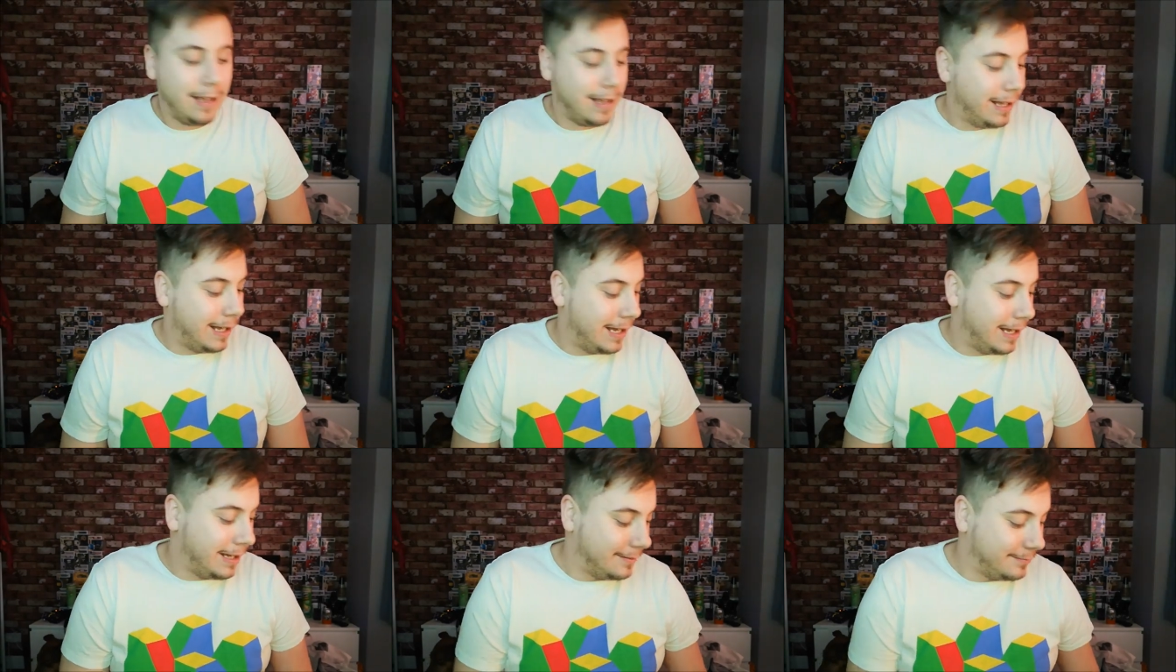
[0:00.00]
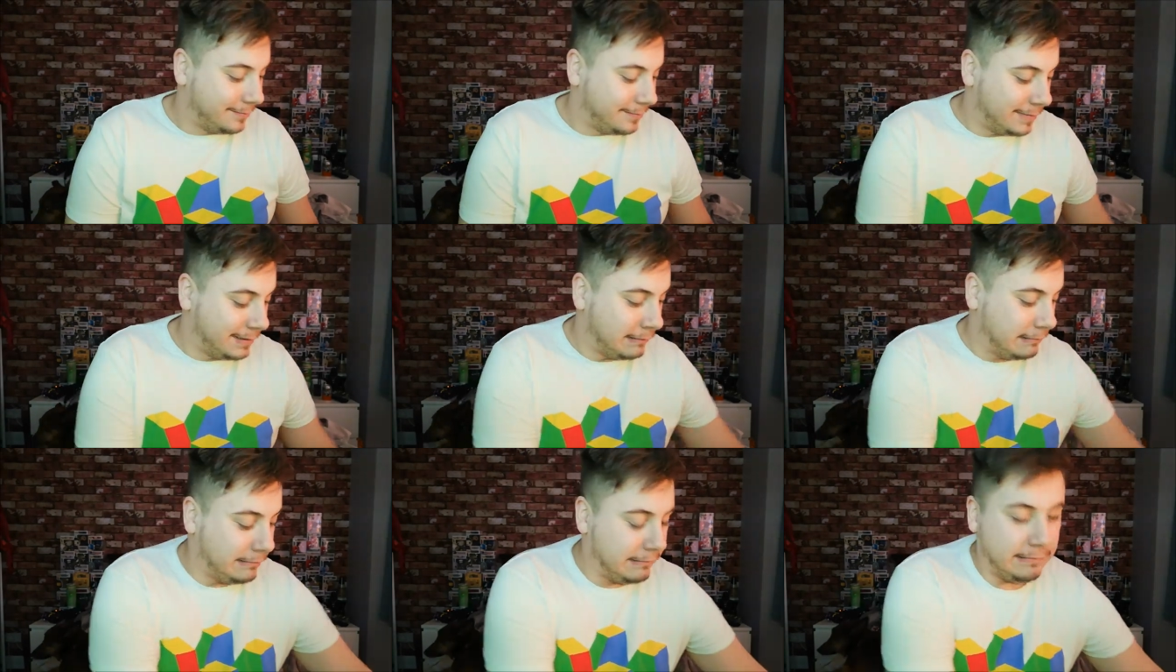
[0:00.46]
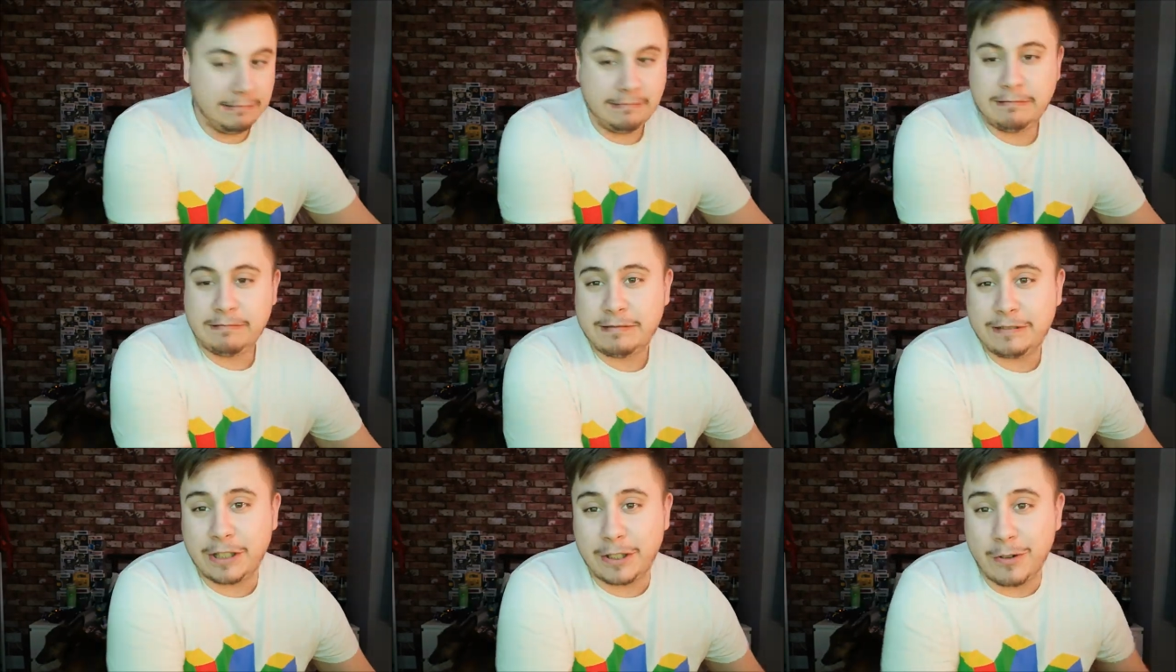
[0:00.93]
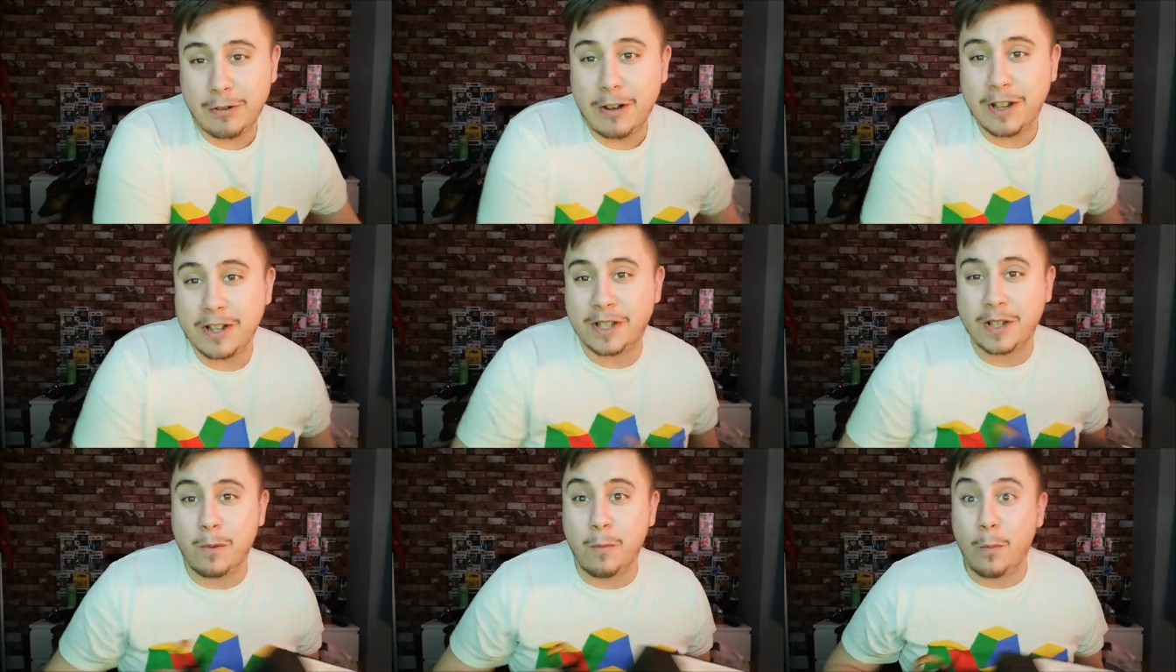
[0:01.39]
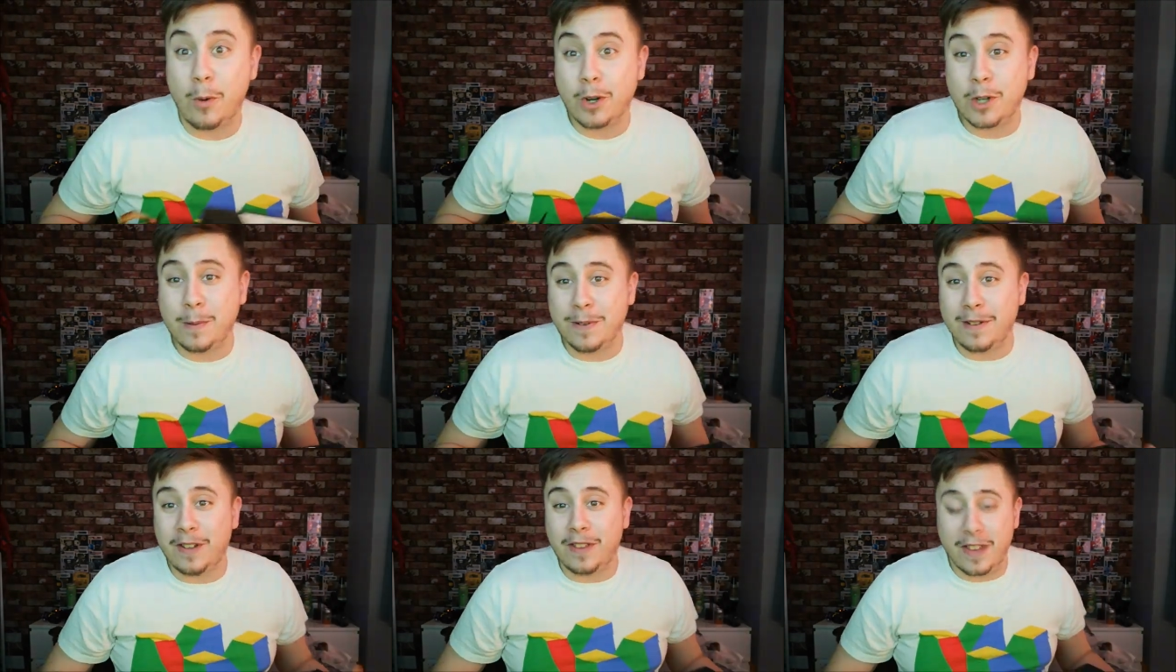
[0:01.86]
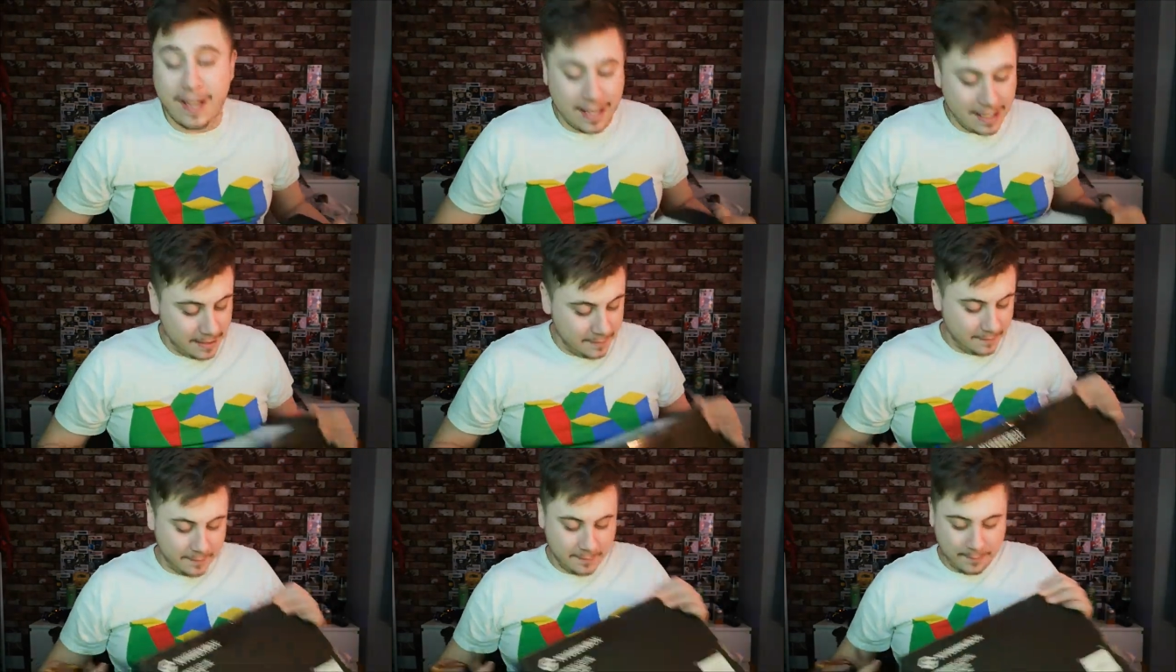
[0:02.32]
Um, so you guys can watch me do that.